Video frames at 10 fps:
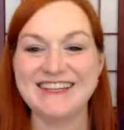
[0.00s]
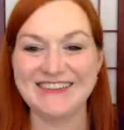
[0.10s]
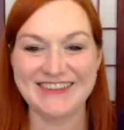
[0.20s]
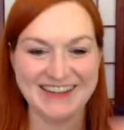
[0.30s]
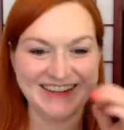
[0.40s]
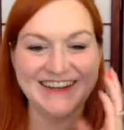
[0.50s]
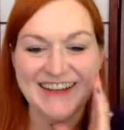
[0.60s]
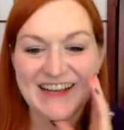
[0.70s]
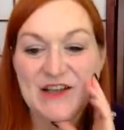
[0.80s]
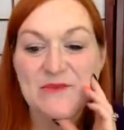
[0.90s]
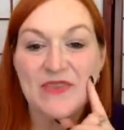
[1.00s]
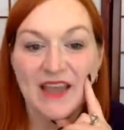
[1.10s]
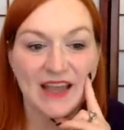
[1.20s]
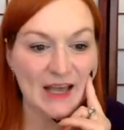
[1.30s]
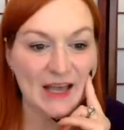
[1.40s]
Joni.
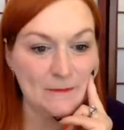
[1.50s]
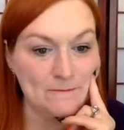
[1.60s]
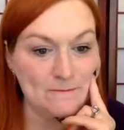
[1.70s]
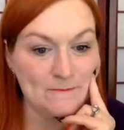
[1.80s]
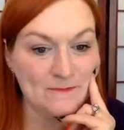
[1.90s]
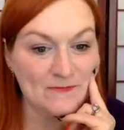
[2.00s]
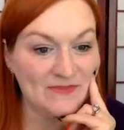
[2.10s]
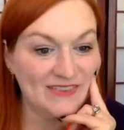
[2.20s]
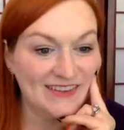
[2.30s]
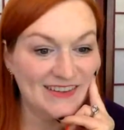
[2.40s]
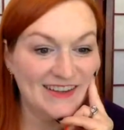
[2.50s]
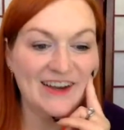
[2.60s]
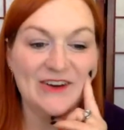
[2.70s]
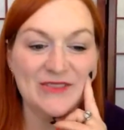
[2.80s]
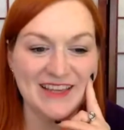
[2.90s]
Um,
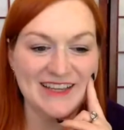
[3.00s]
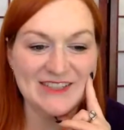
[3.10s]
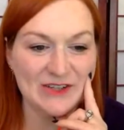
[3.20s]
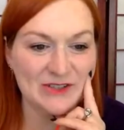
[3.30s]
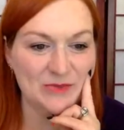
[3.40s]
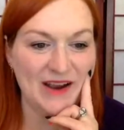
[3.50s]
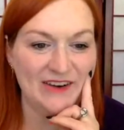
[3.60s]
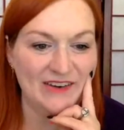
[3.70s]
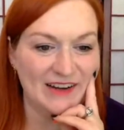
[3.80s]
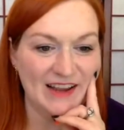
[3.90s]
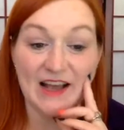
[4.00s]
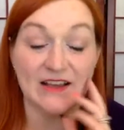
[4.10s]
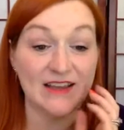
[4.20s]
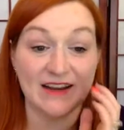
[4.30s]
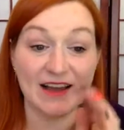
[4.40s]
oh, thanks, Treasure Pirate. Yeah,
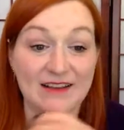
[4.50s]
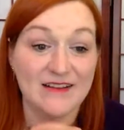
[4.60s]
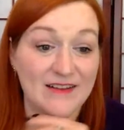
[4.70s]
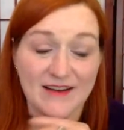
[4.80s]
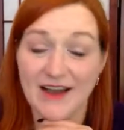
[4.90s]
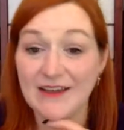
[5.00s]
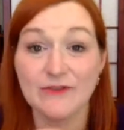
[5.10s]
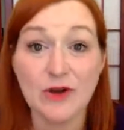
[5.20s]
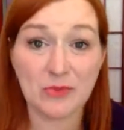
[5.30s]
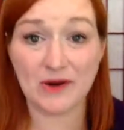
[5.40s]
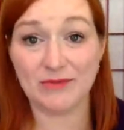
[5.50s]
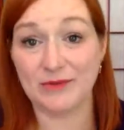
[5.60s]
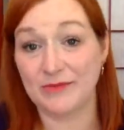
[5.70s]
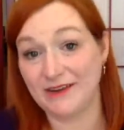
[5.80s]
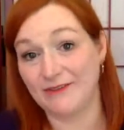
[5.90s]
again, I, I have no
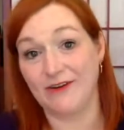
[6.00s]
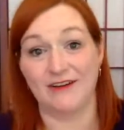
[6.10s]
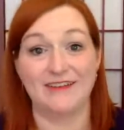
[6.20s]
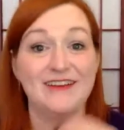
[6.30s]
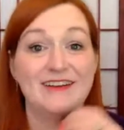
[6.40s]
problem being wrong.